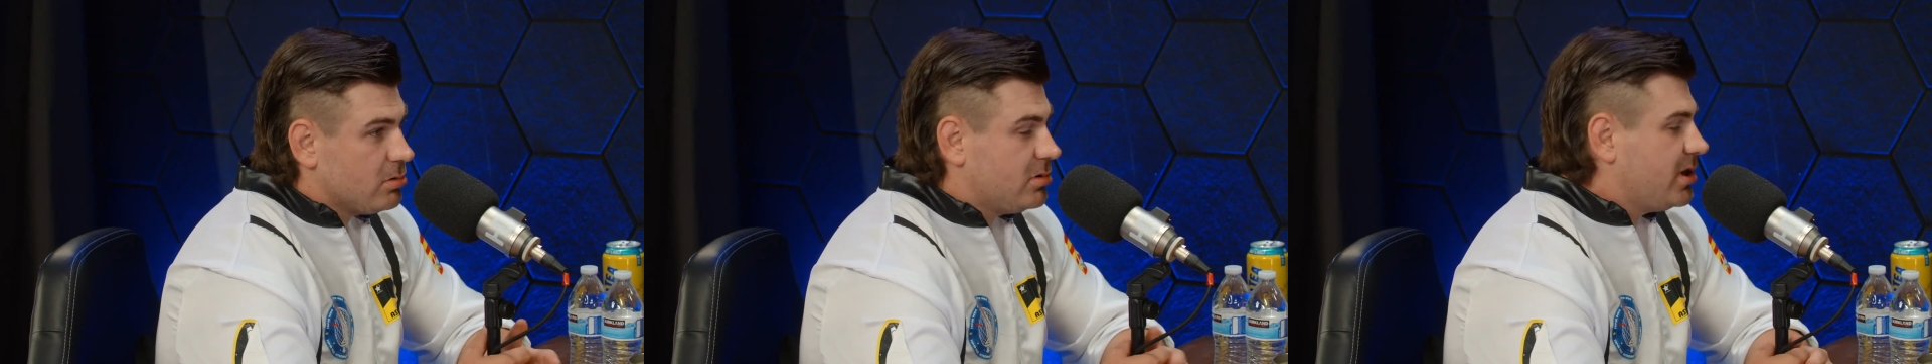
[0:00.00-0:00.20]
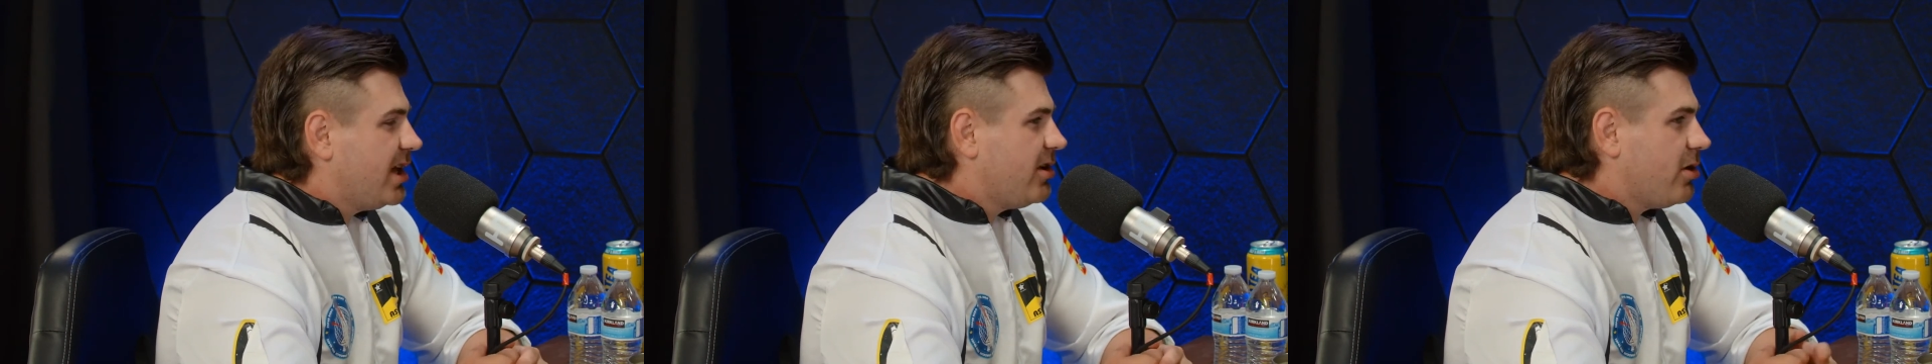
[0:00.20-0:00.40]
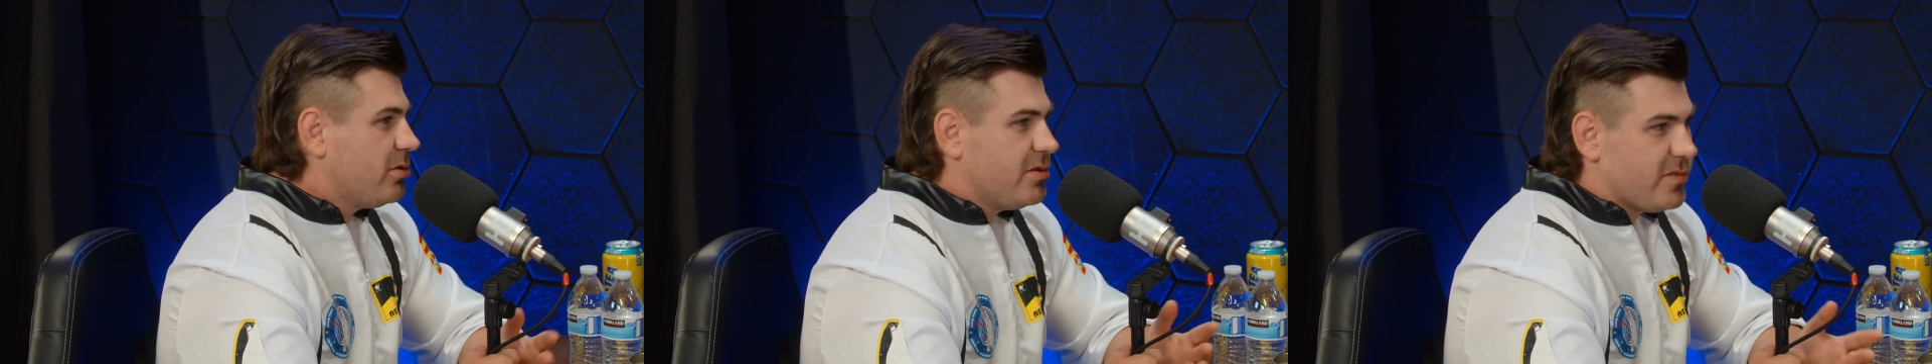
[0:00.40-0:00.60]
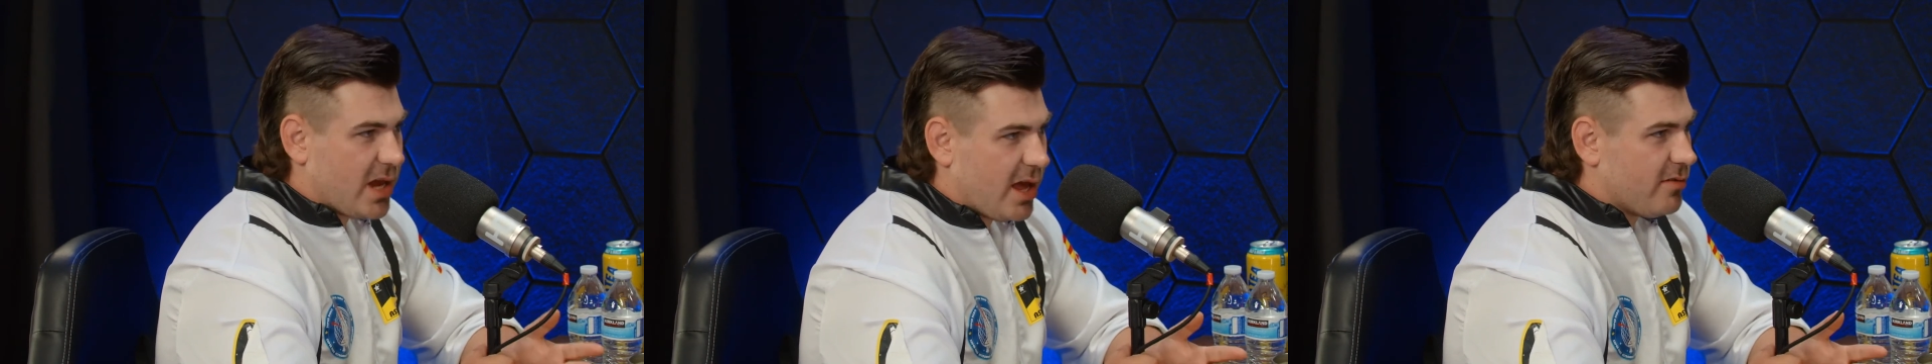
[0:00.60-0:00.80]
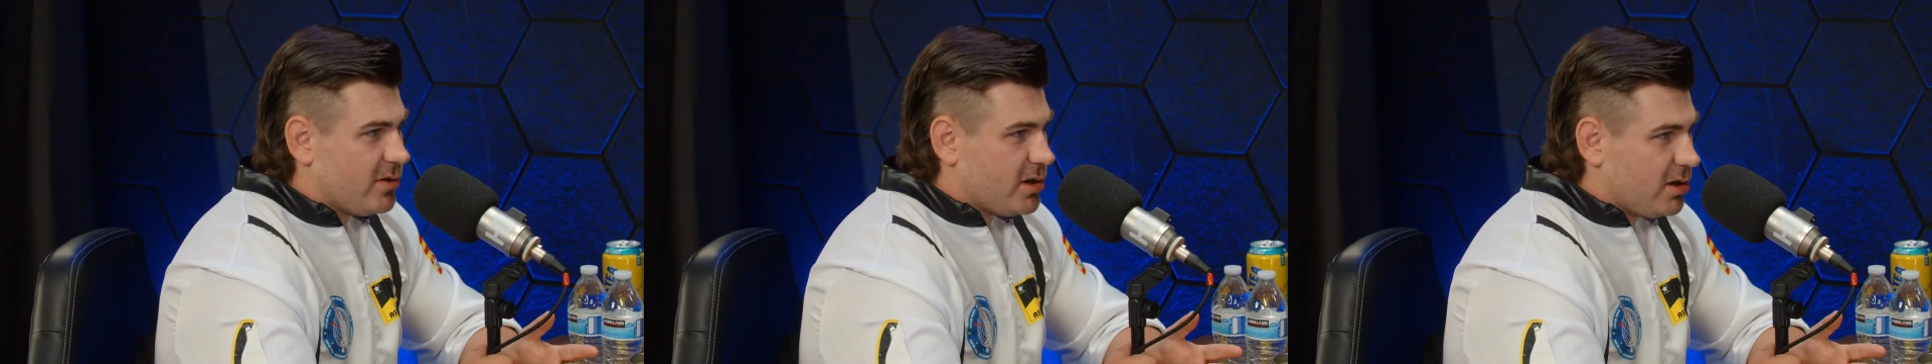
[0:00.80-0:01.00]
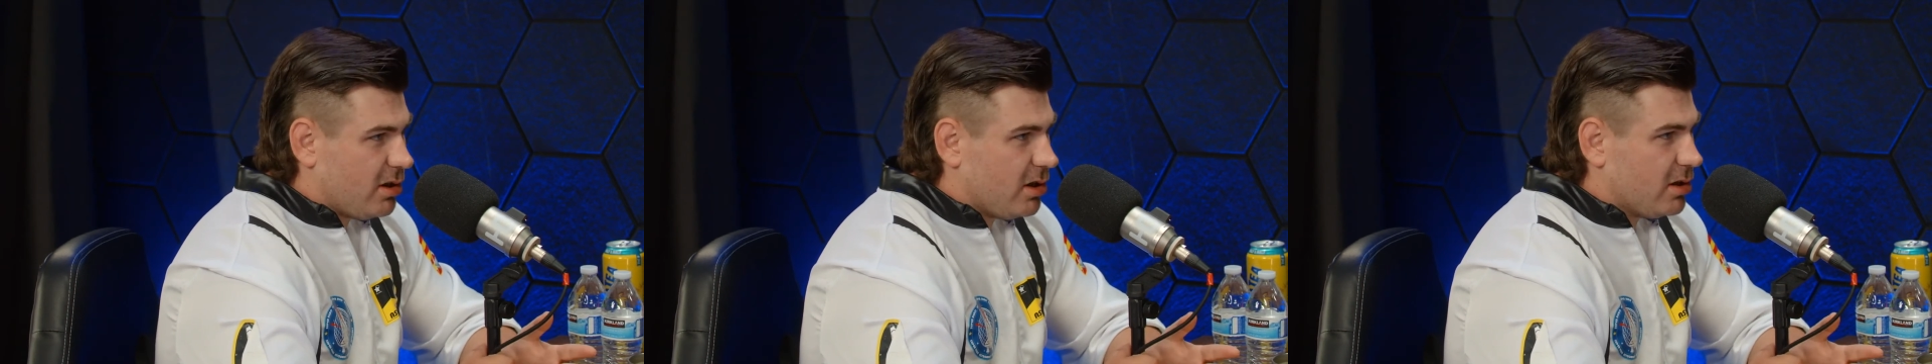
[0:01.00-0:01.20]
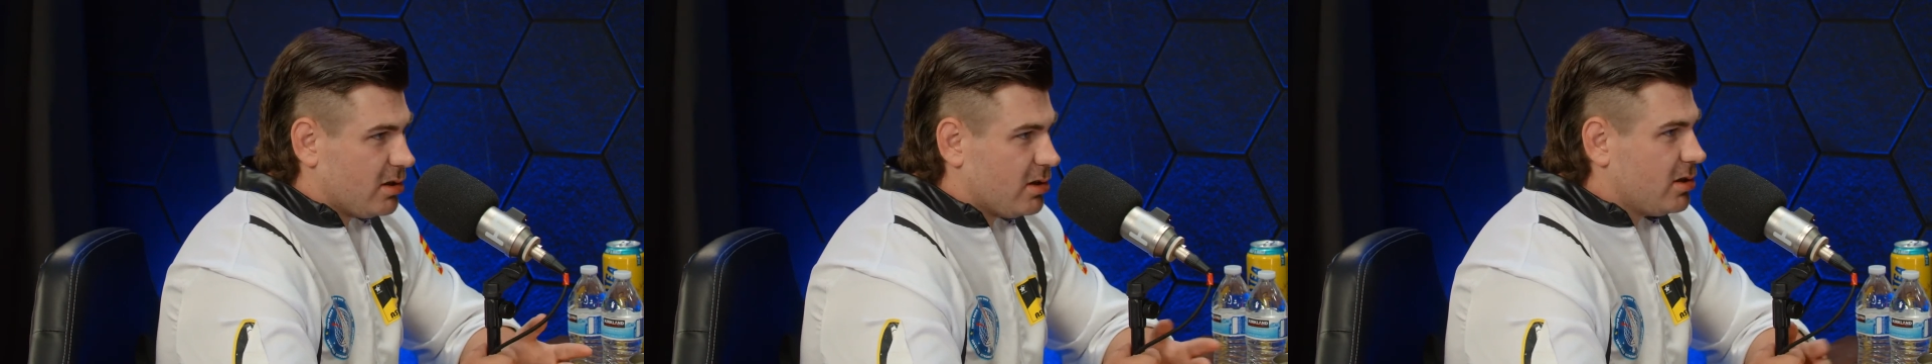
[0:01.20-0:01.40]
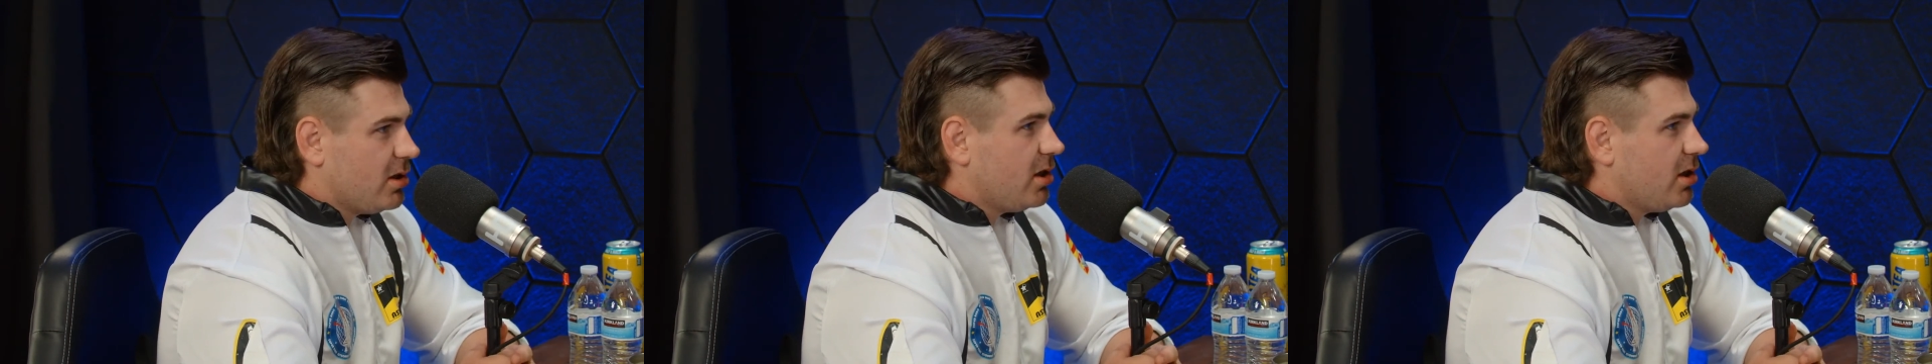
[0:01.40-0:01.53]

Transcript: they don't even have it at all.